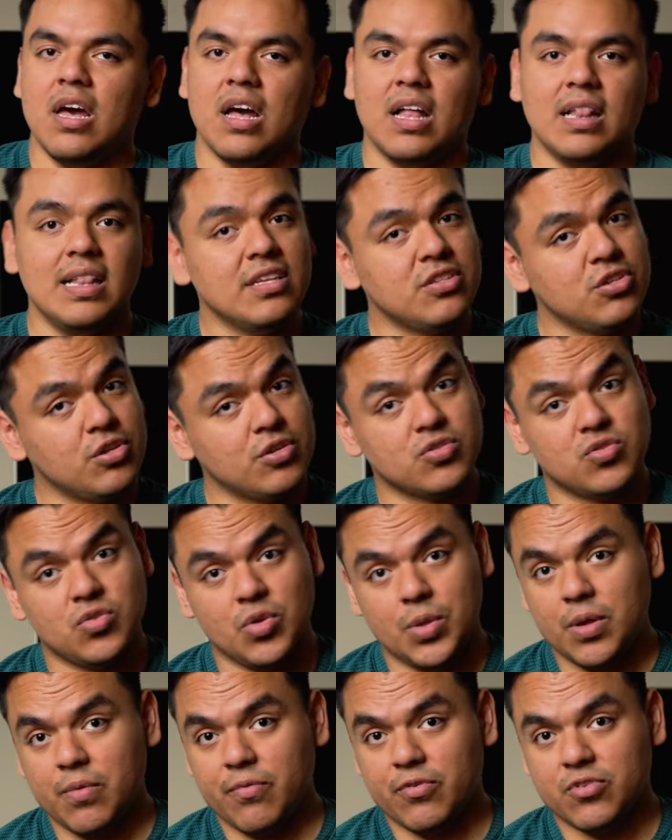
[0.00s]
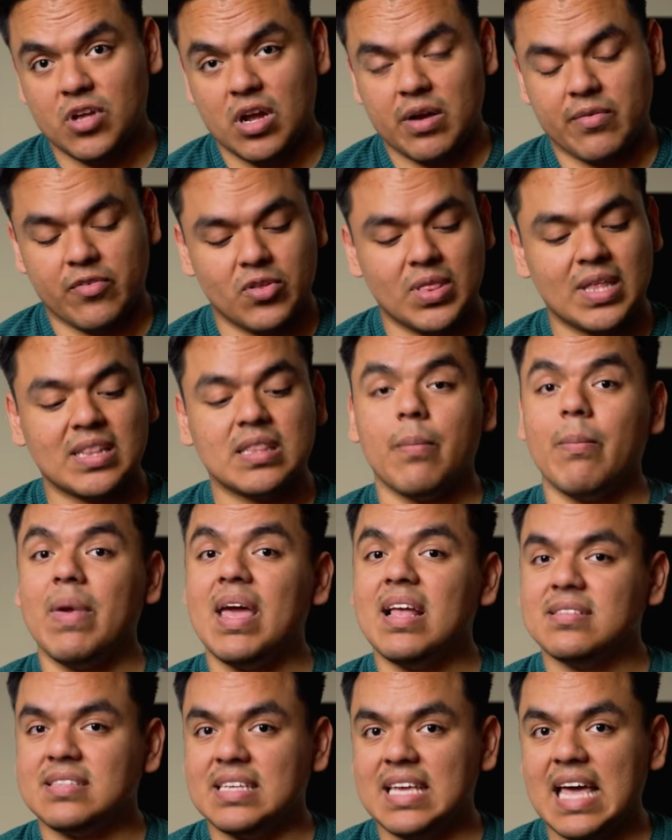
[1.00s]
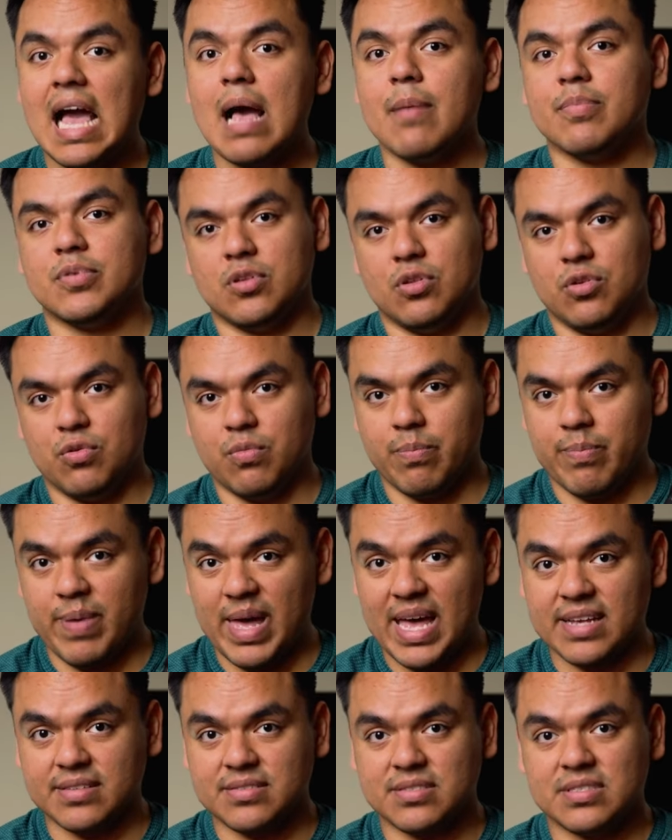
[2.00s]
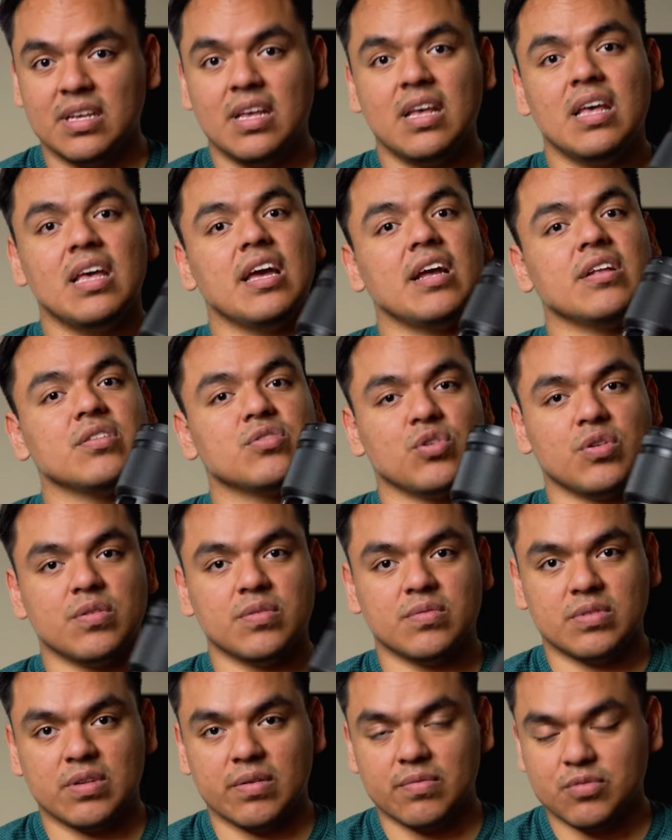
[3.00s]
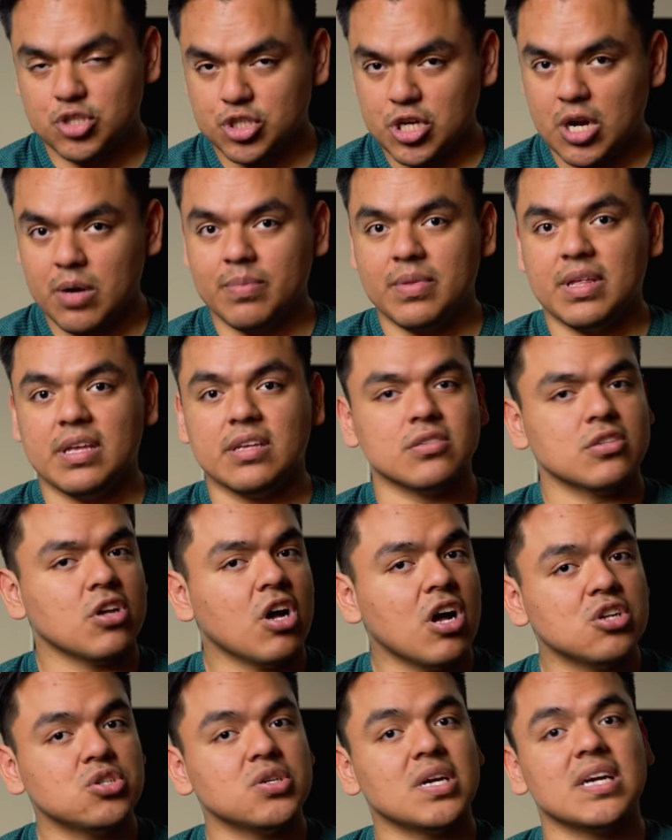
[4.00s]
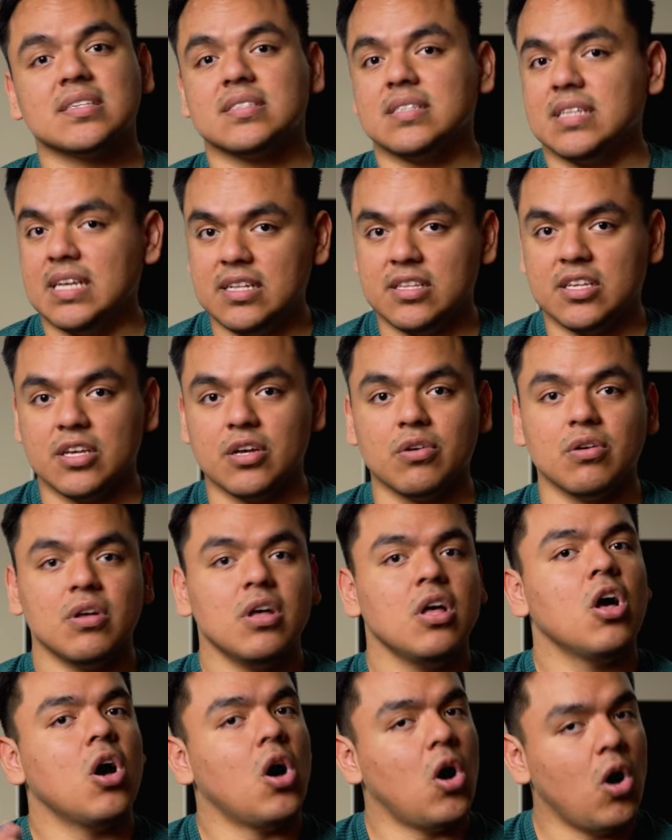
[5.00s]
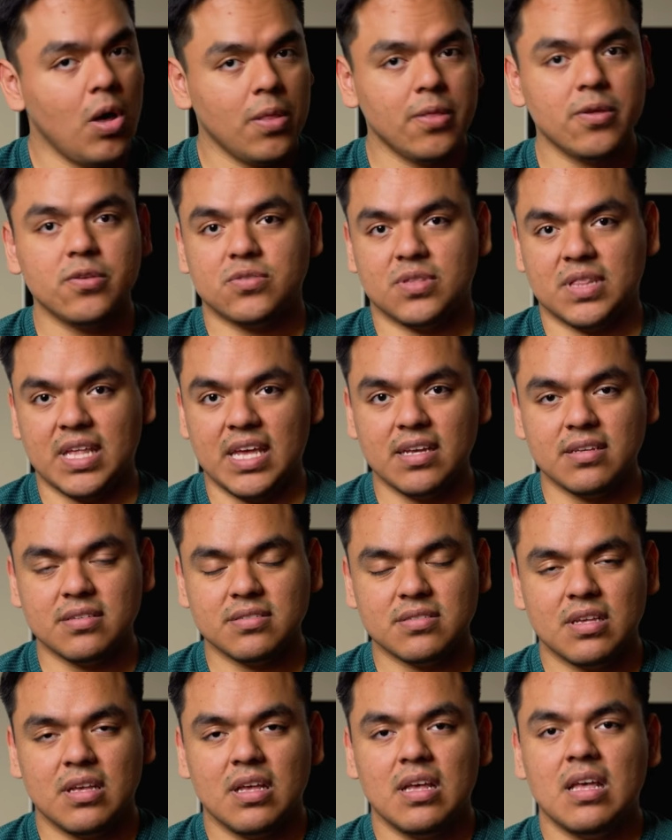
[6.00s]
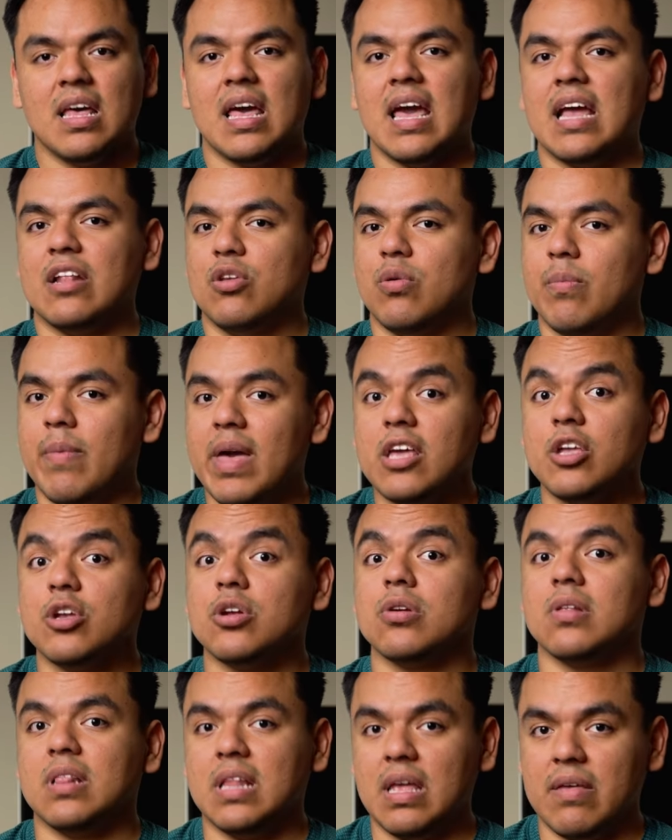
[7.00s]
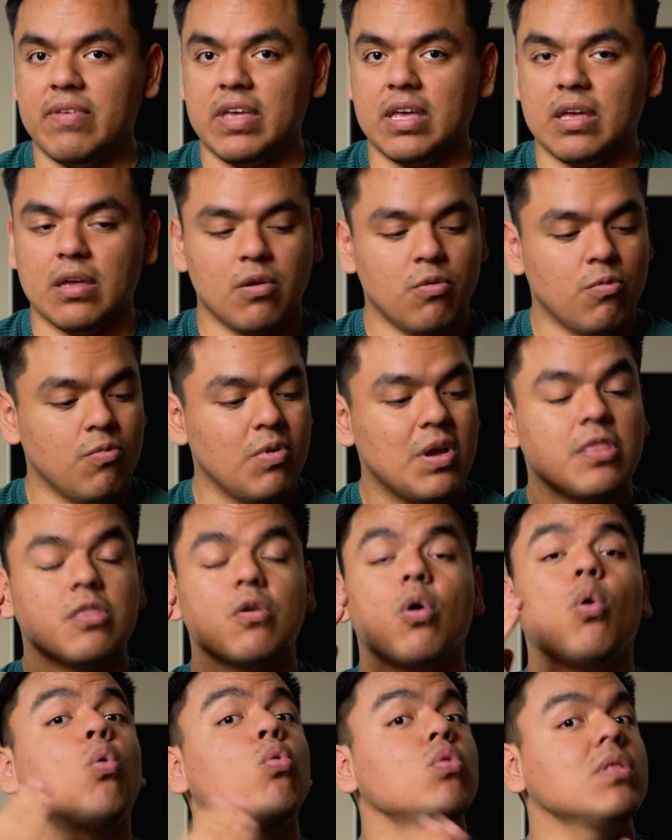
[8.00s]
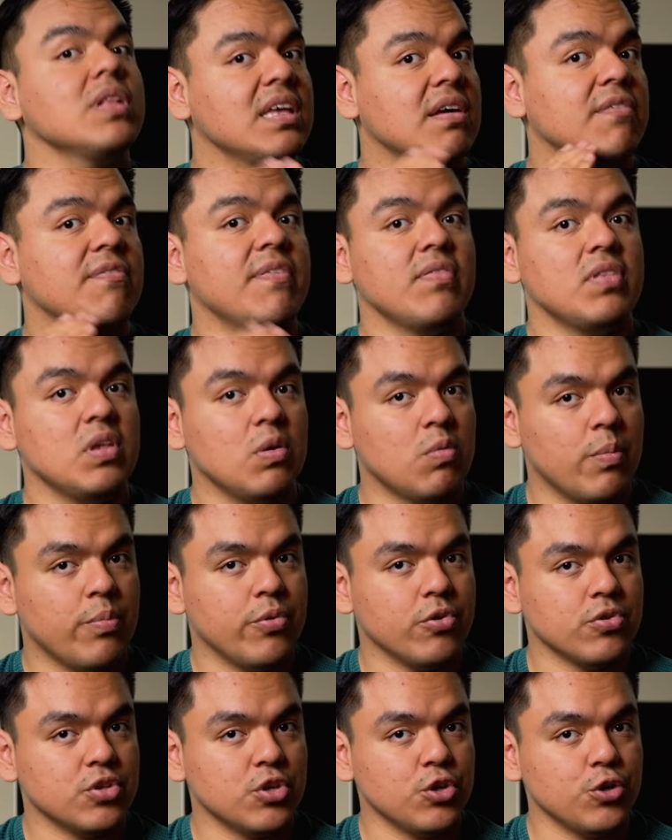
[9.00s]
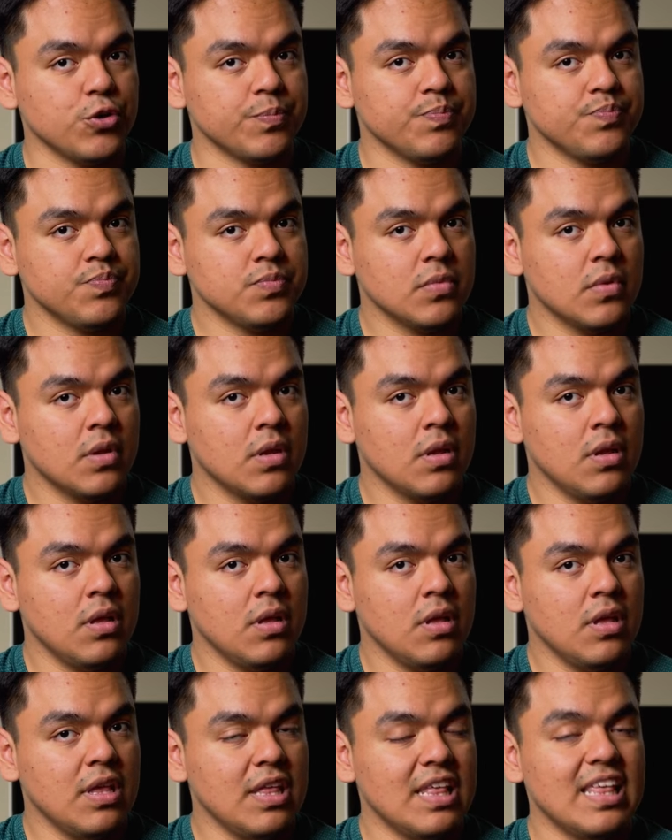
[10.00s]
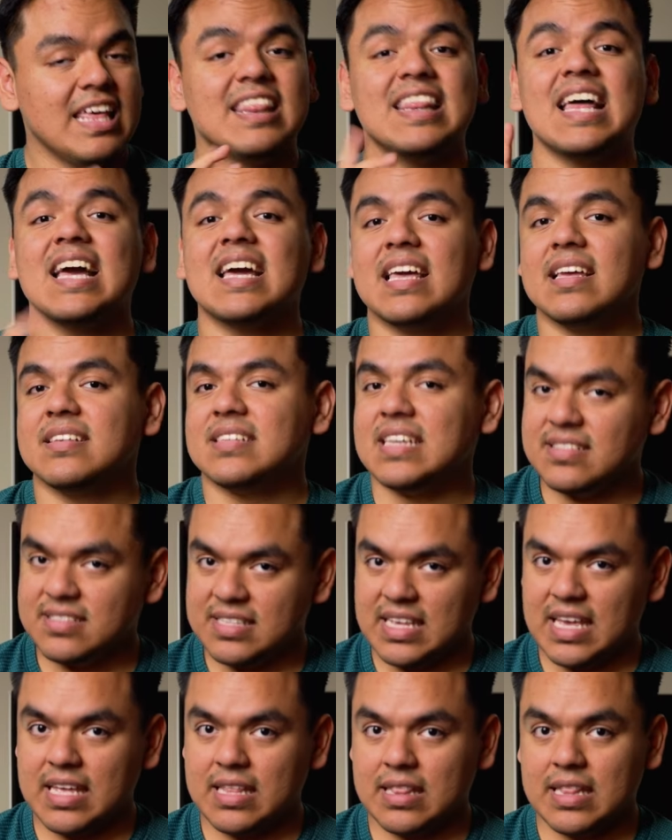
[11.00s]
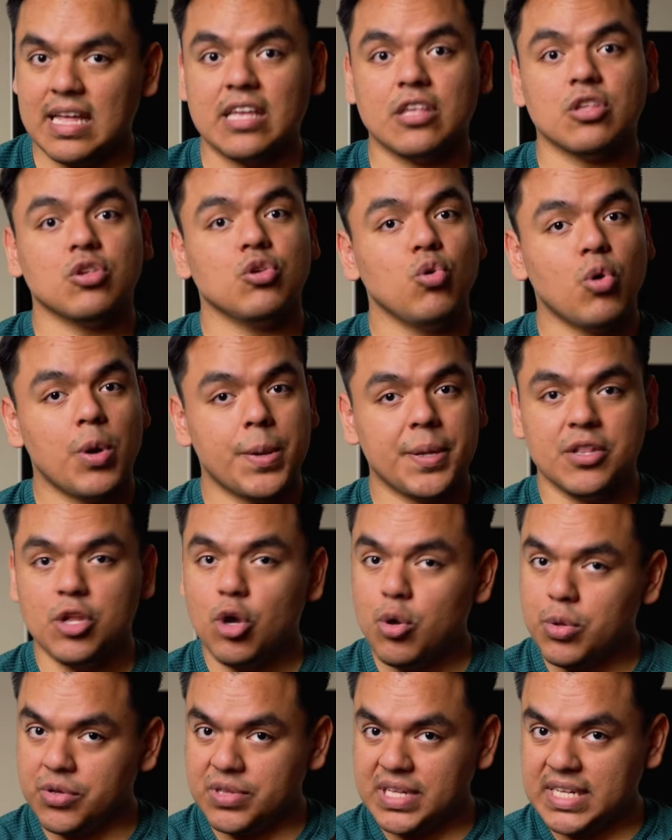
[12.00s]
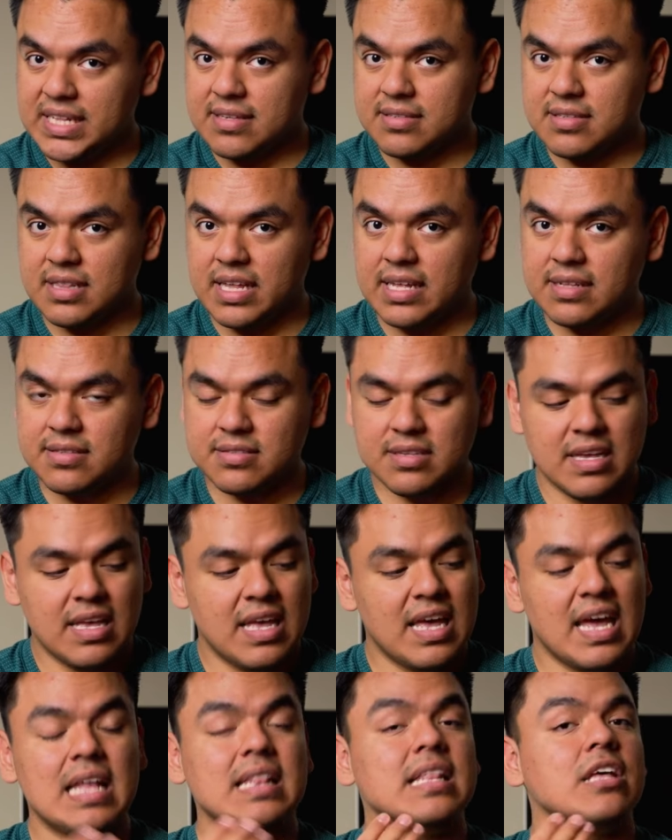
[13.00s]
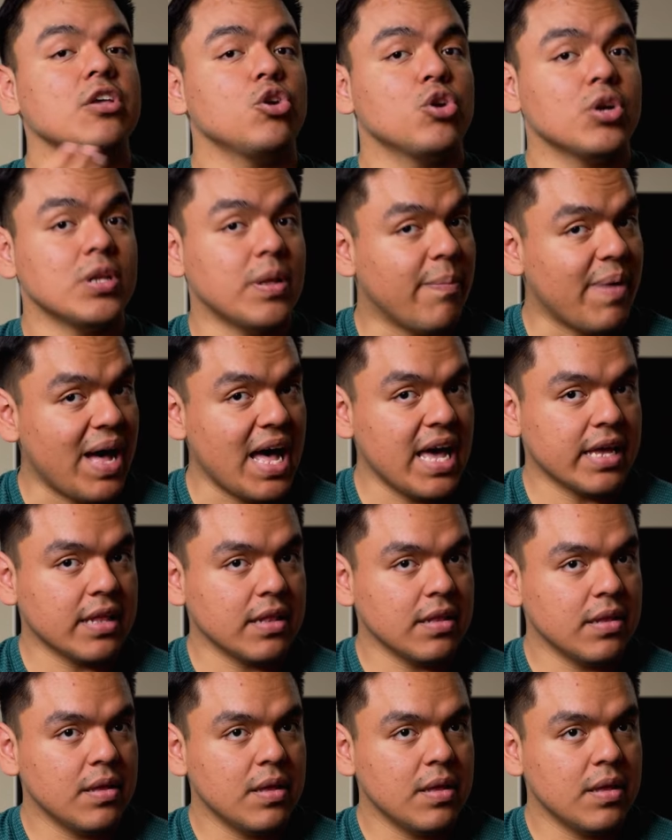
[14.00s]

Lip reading: Unless you're a studio photographer that demands the absolute best in terms of sharpness, contrast, detail, all those things, and you make your living with only a 51.2, in that case I say that you already know you need this lens and that you're gonna buy it.